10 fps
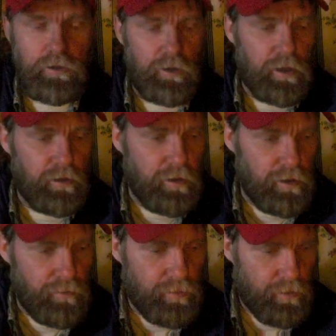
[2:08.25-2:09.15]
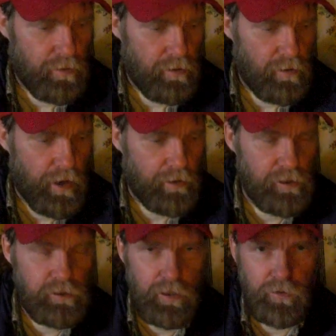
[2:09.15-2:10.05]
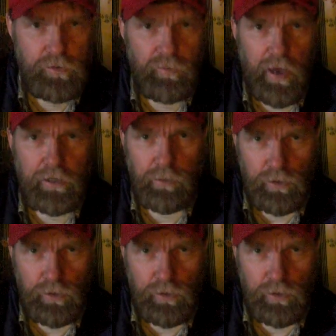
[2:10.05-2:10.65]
and actually seen this flash.